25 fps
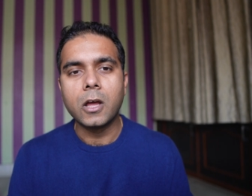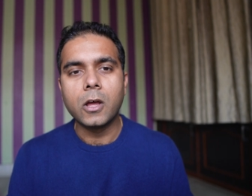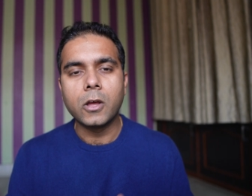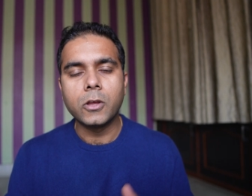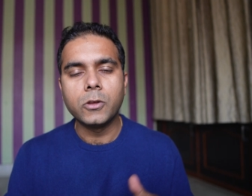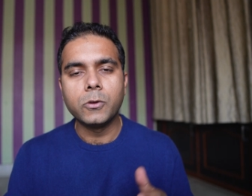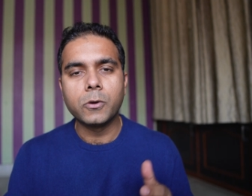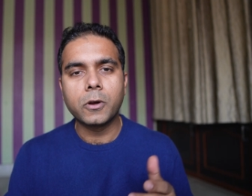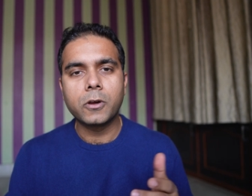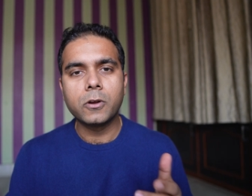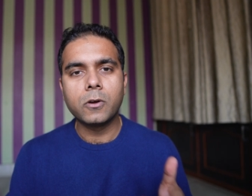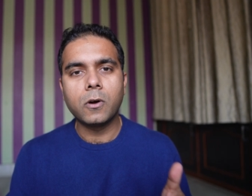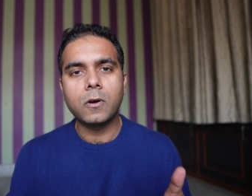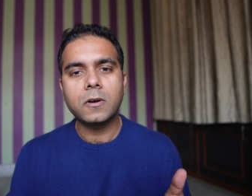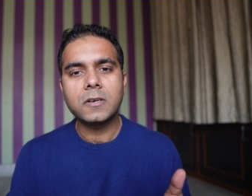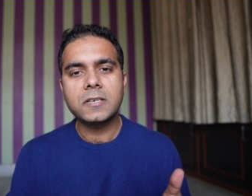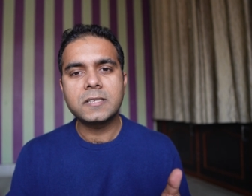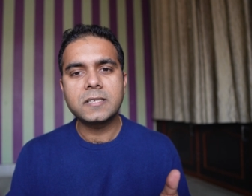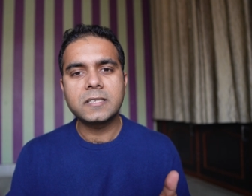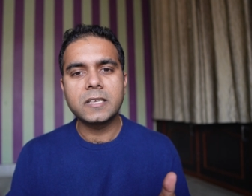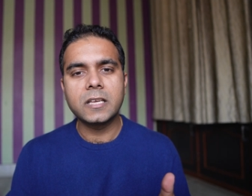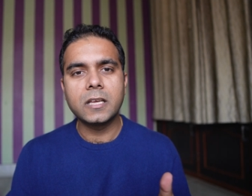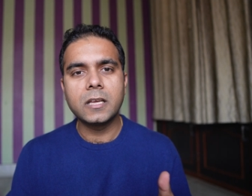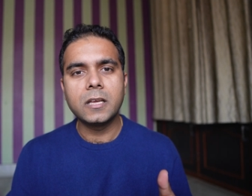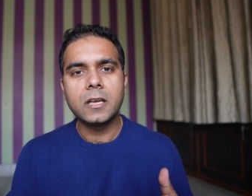You cannot
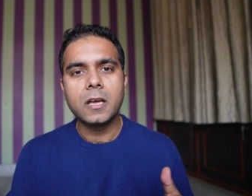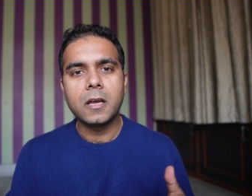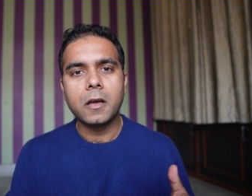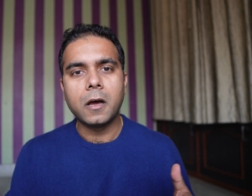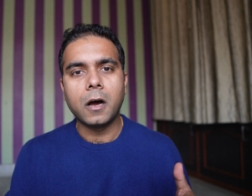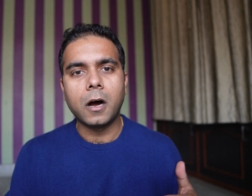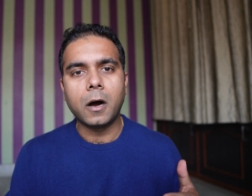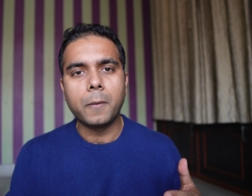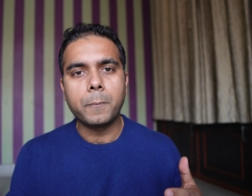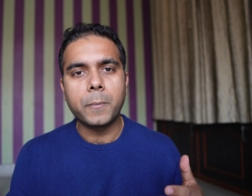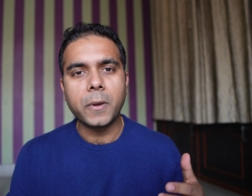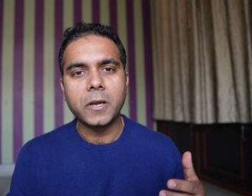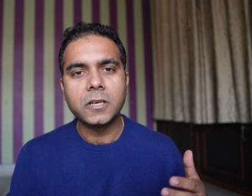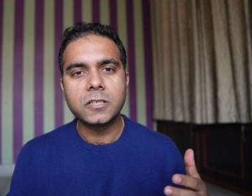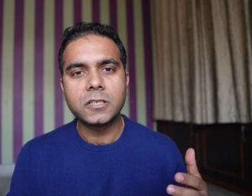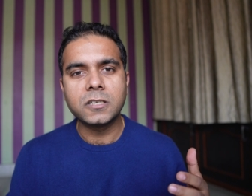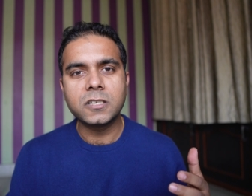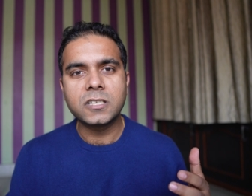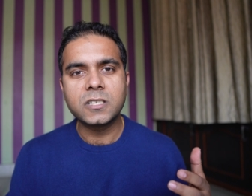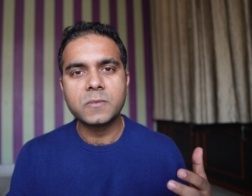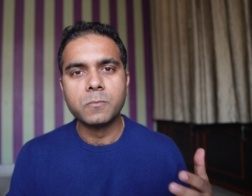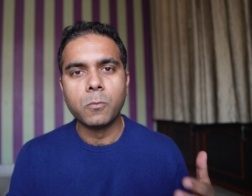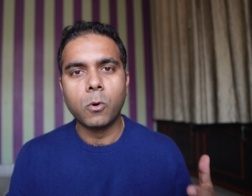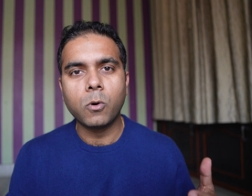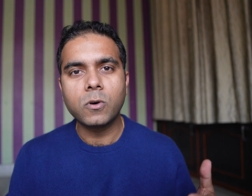say patient
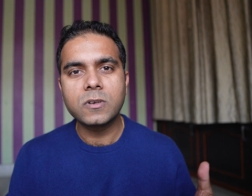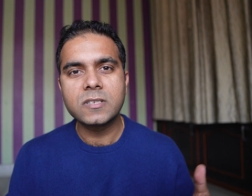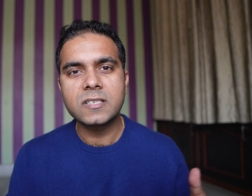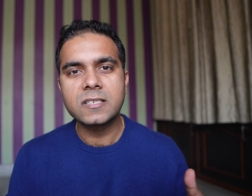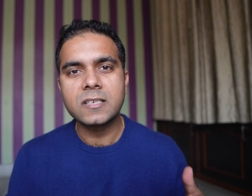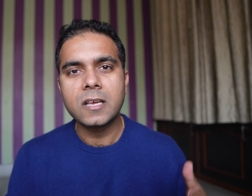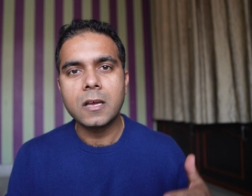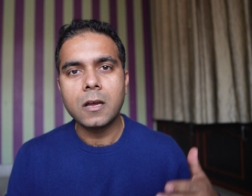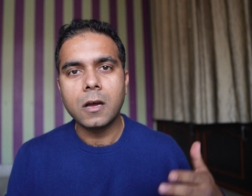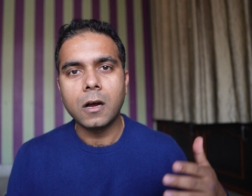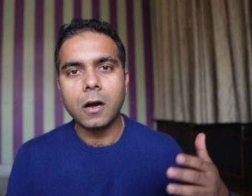smokes